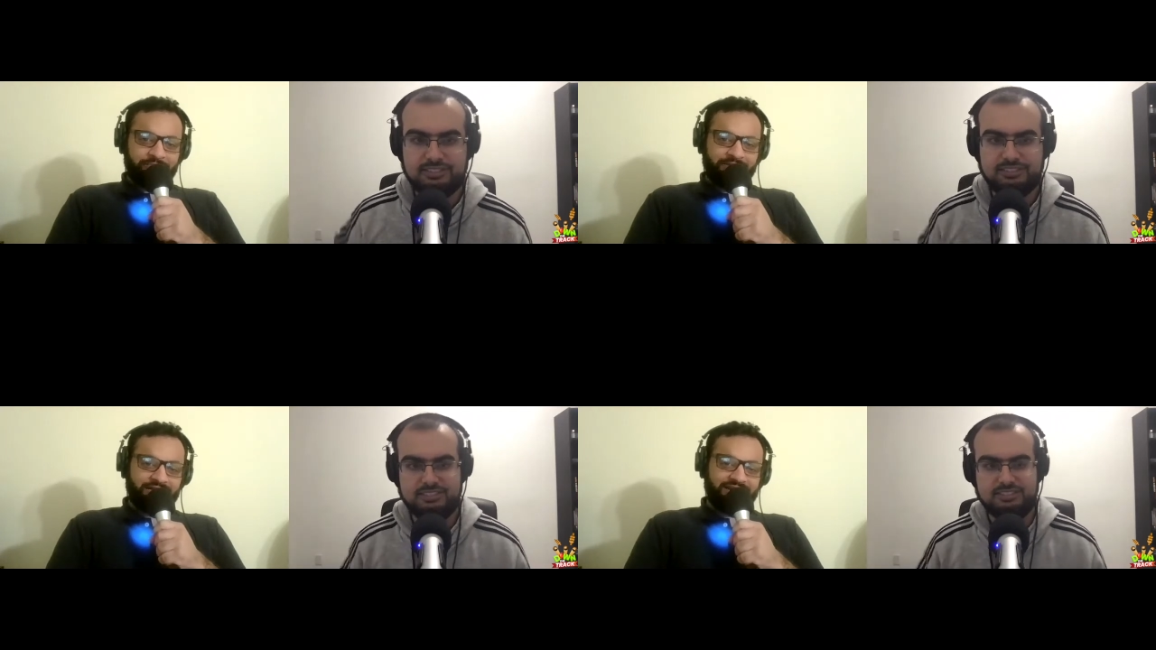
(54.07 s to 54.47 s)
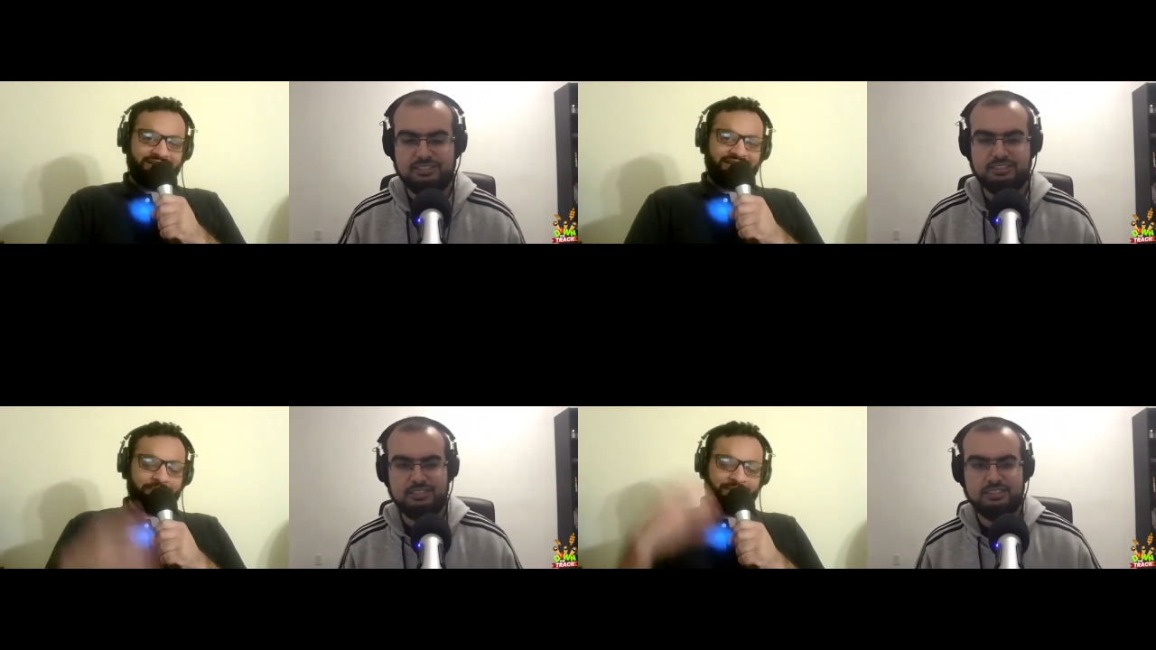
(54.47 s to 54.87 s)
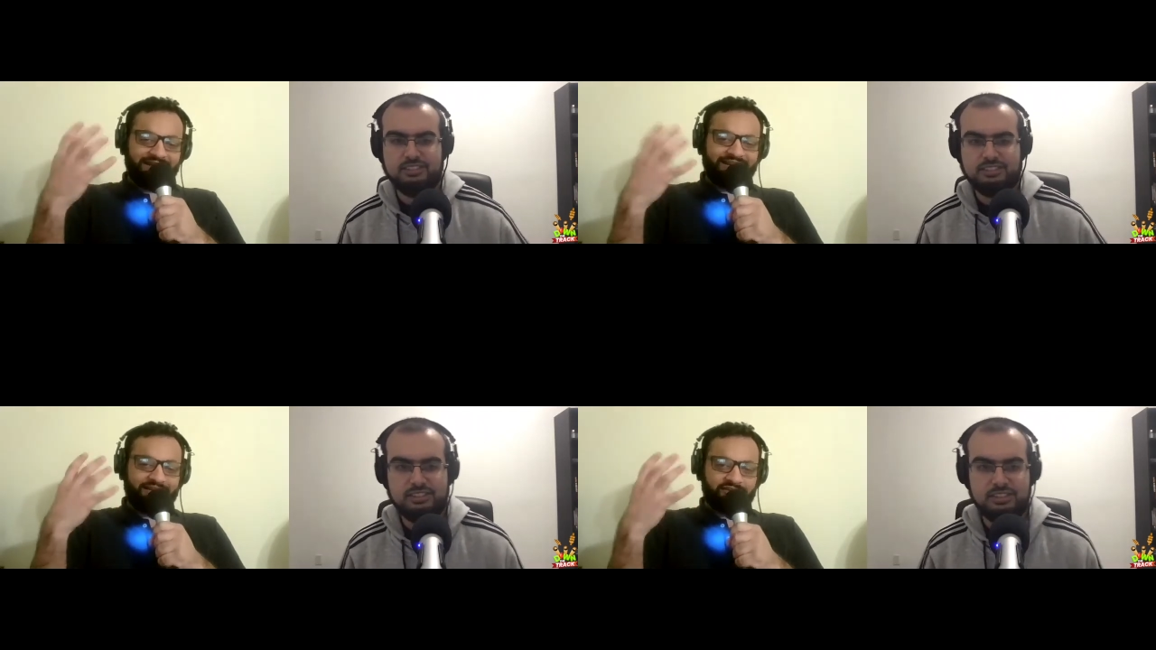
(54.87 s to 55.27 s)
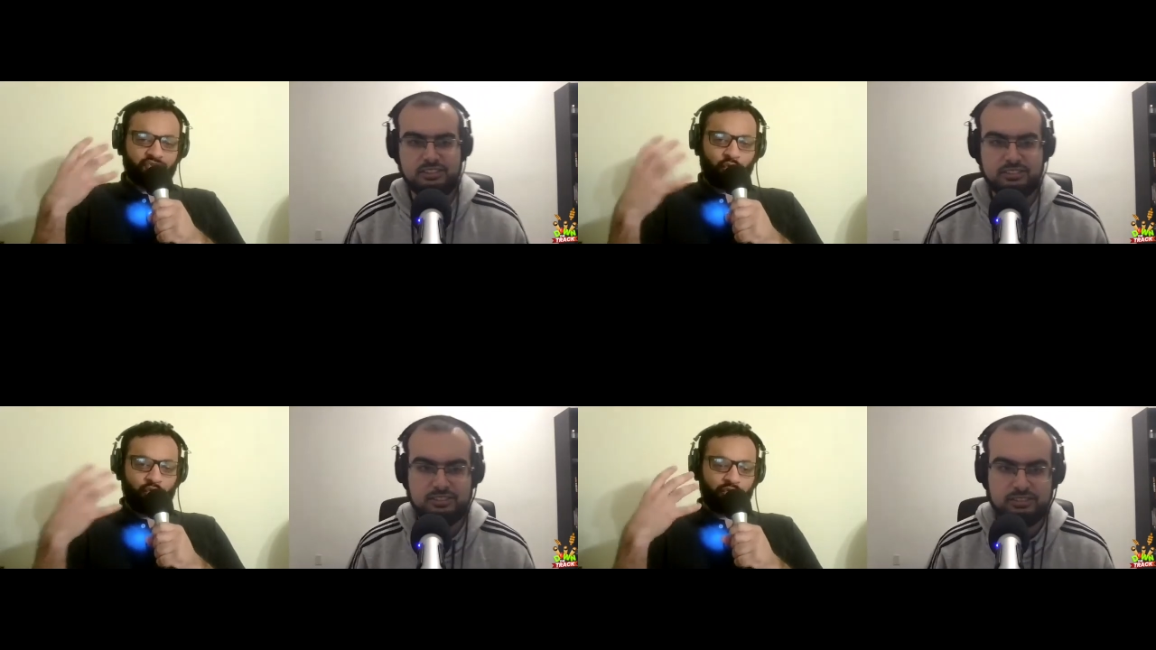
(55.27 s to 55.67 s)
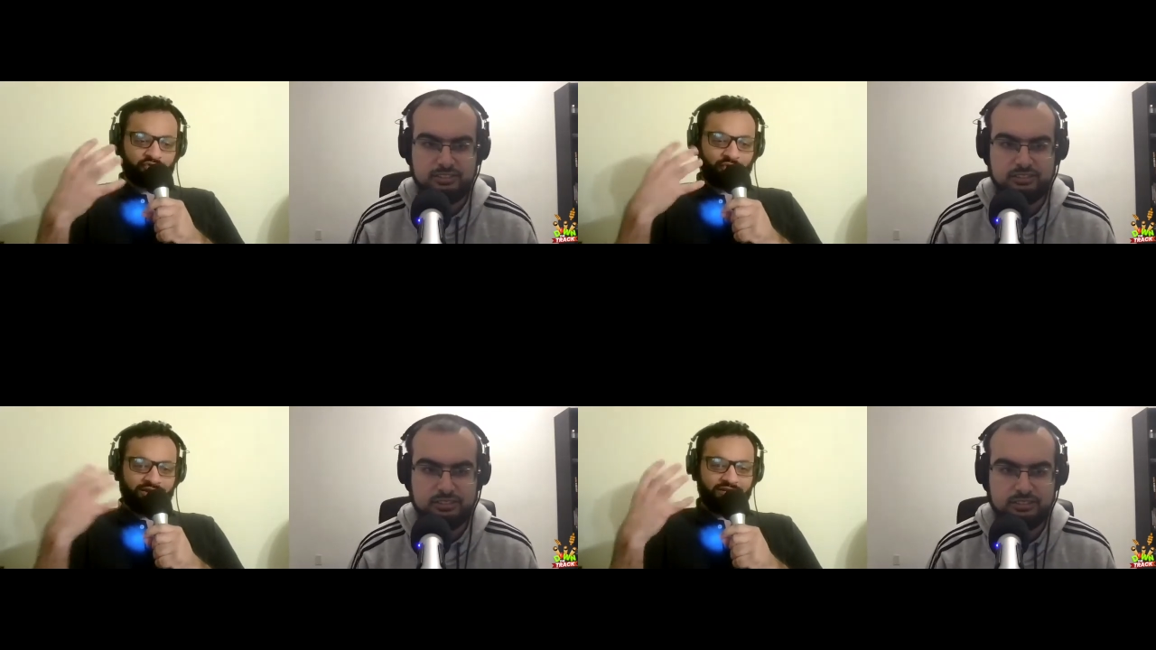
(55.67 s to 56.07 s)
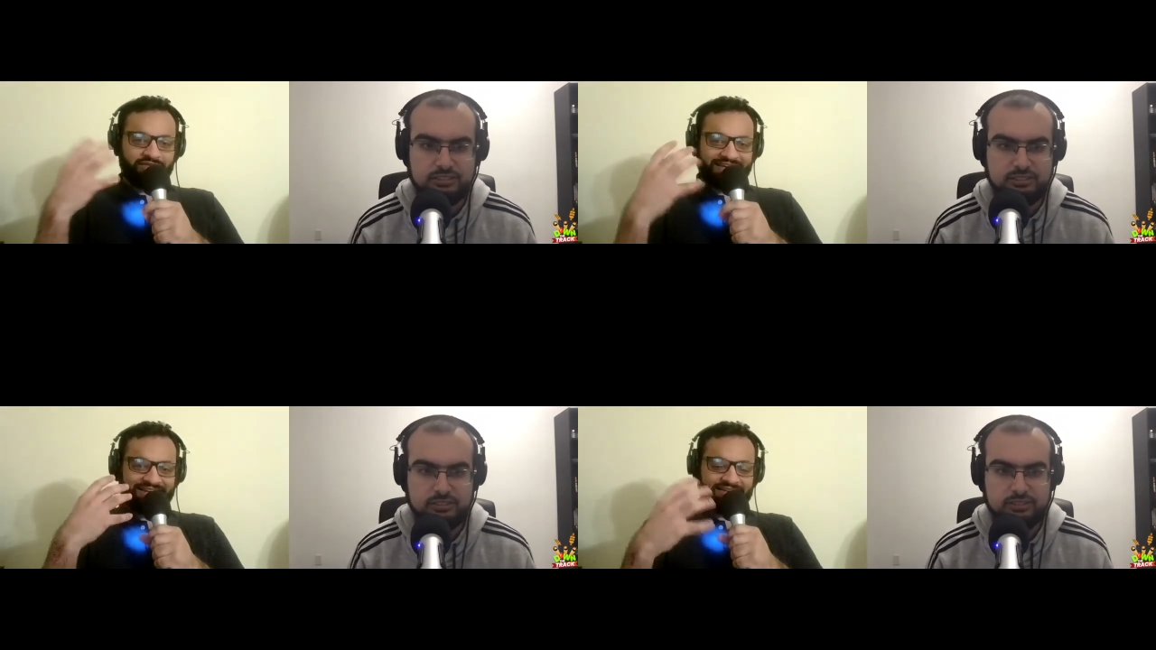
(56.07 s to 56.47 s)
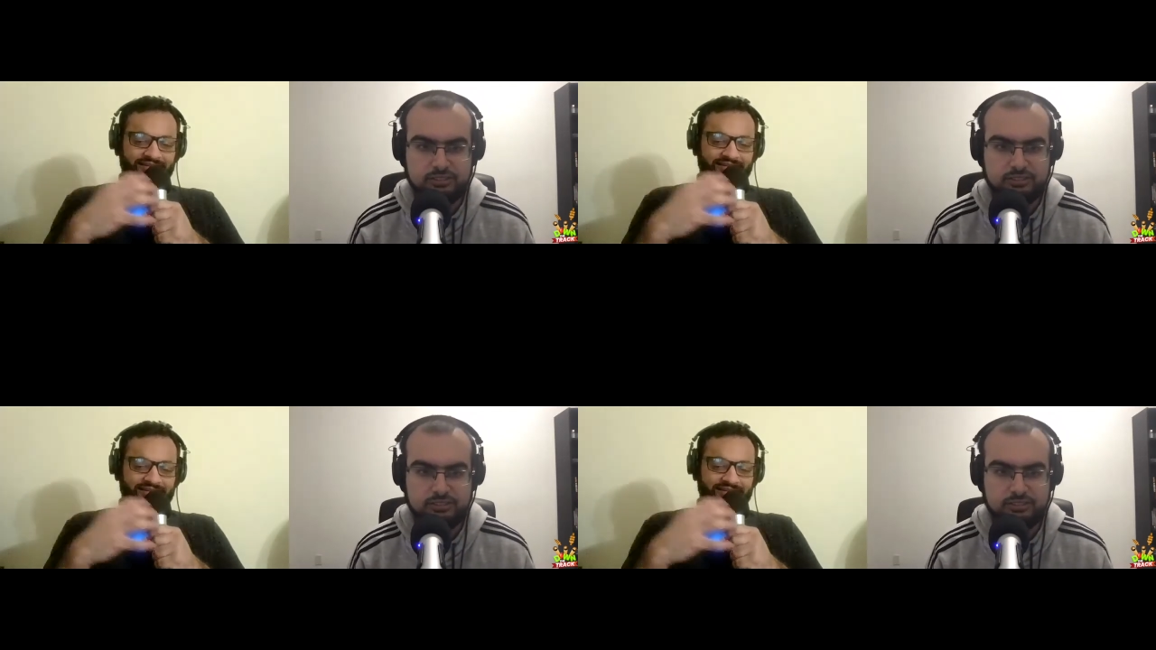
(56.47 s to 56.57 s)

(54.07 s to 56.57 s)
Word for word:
Speaker 1: it being so so nerve-wracking.